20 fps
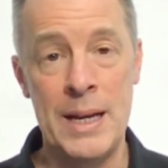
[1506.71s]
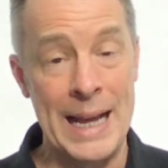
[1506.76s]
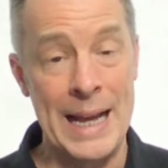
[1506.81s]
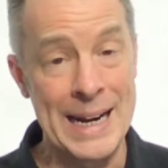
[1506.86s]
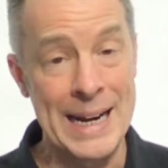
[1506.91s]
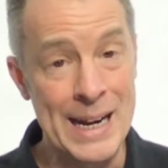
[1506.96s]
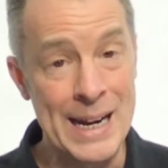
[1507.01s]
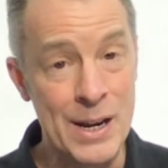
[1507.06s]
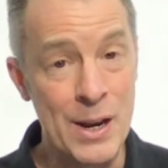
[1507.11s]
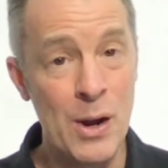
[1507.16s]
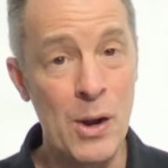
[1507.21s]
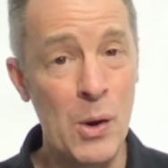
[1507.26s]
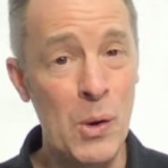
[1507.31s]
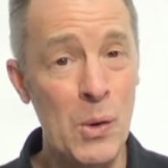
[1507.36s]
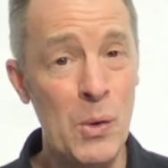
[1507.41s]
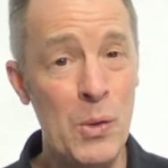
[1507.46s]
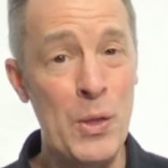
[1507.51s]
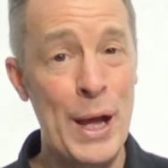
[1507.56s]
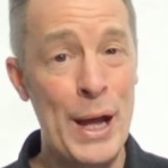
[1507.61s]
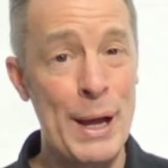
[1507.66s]
And I
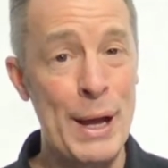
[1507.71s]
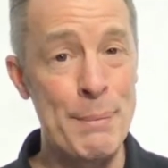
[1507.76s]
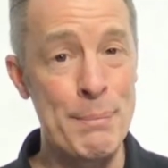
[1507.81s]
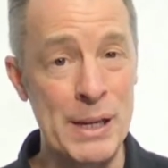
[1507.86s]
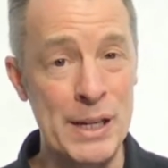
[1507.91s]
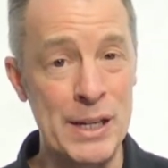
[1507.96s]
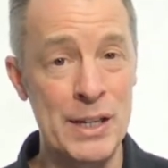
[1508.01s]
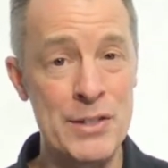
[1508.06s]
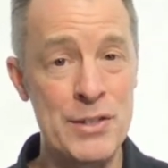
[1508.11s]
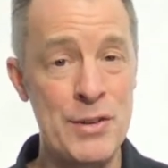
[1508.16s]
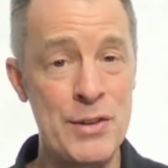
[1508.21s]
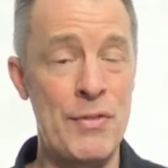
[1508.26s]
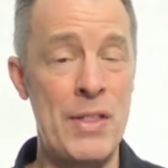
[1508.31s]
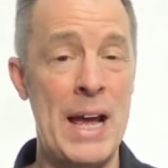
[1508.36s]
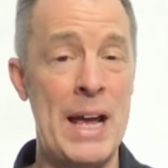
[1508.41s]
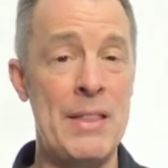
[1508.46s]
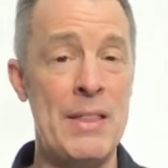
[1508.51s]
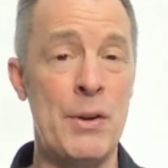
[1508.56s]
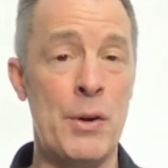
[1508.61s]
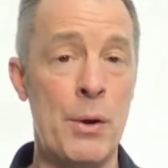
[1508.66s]
know that because of
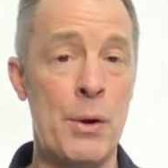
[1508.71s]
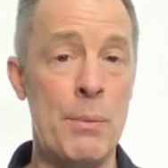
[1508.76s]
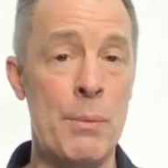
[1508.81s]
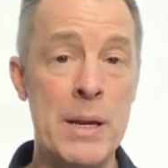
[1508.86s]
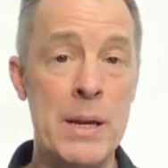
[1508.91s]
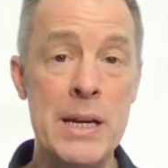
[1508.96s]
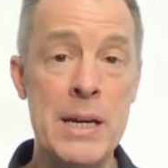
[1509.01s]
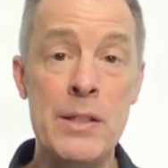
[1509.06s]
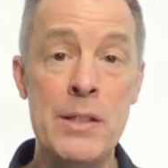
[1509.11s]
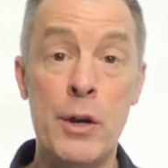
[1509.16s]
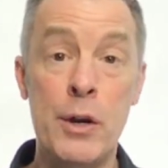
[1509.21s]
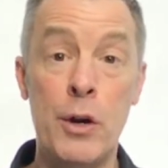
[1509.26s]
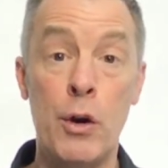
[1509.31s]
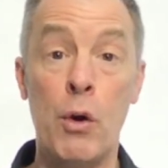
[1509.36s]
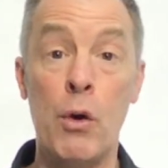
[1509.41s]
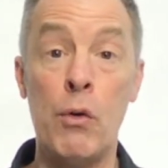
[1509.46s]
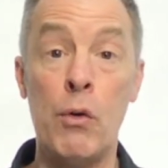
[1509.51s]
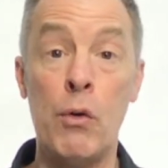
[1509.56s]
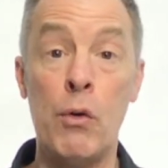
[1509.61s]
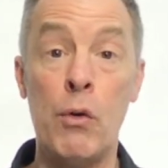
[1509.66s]
that, there are many that are
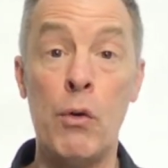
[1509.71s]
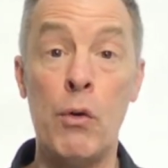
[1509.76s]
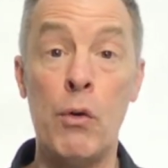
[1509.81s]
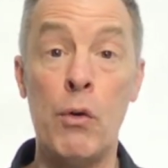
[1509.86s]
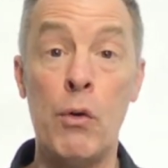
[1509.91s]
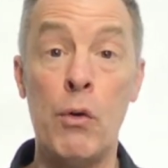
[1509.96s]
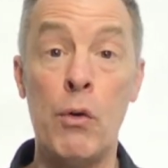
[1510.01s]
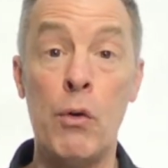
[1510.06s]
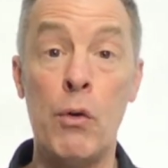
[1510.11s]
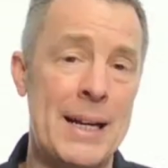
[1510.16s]
overwhelmed.